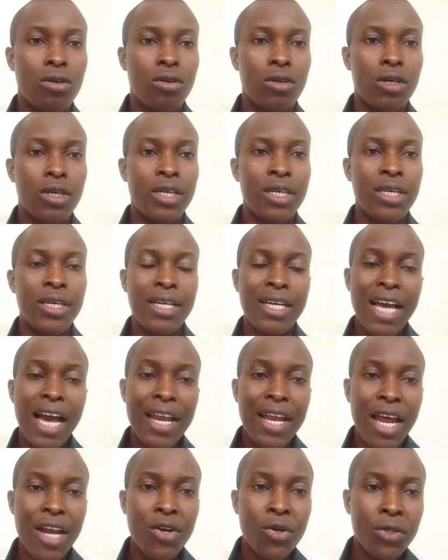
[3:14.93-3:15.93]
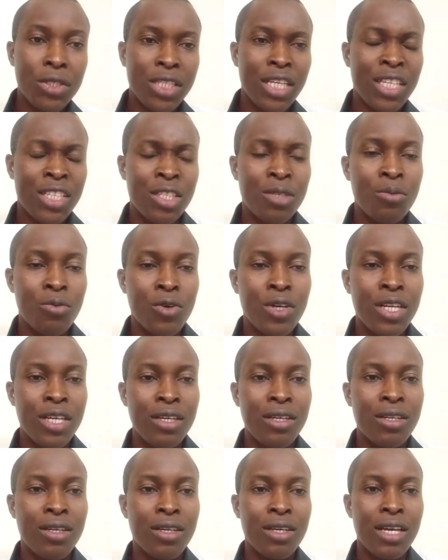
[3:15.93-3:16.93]
He gathered the
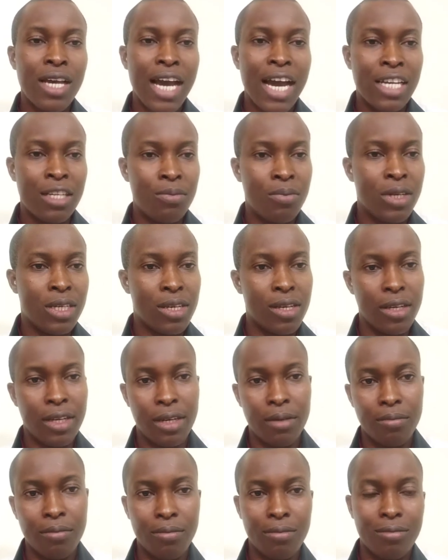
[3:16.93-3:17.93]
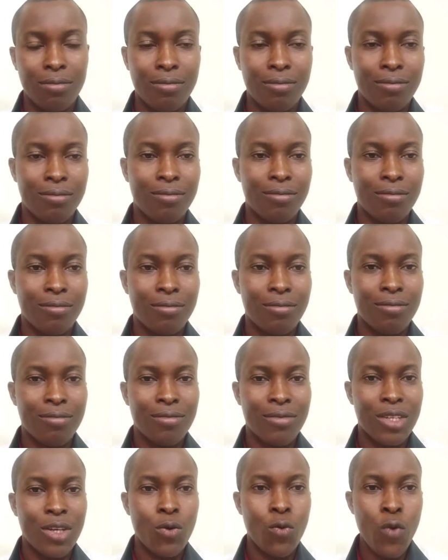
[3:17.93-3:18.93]
testimony at Bethlehem,
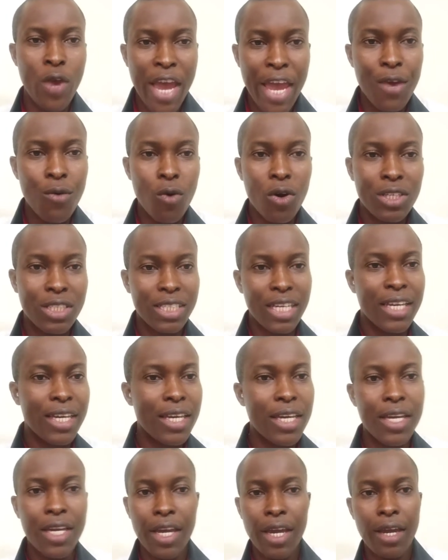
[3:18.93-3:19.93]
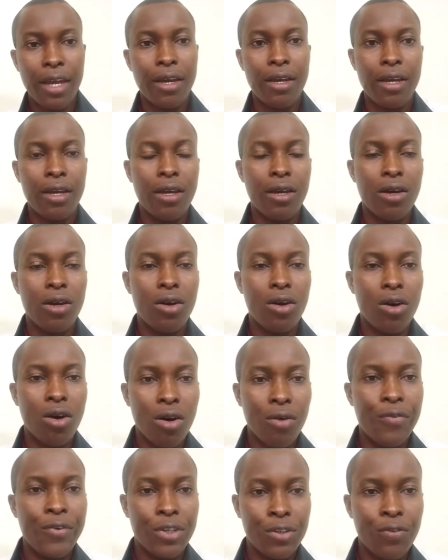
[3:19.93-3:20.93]
where he was taking care
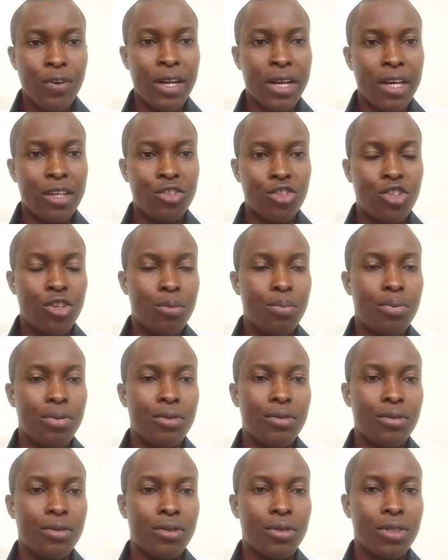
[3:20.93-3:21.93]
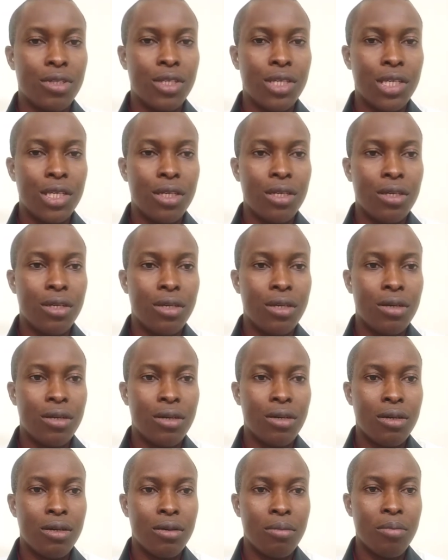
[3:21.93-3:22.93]
of his father's sheep.
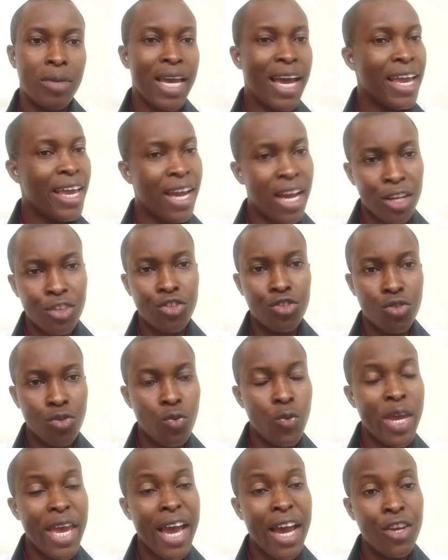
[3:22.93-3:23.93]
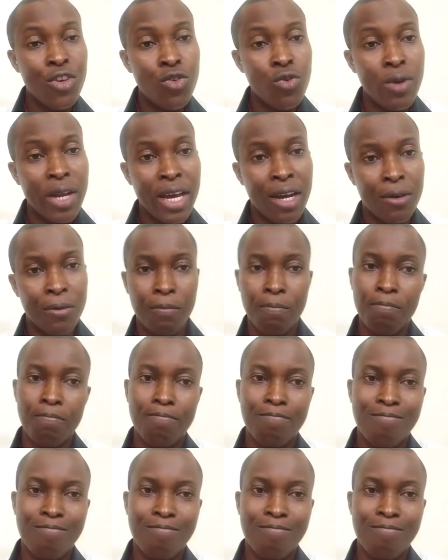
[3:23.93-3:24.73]
May I ask you, where are you now?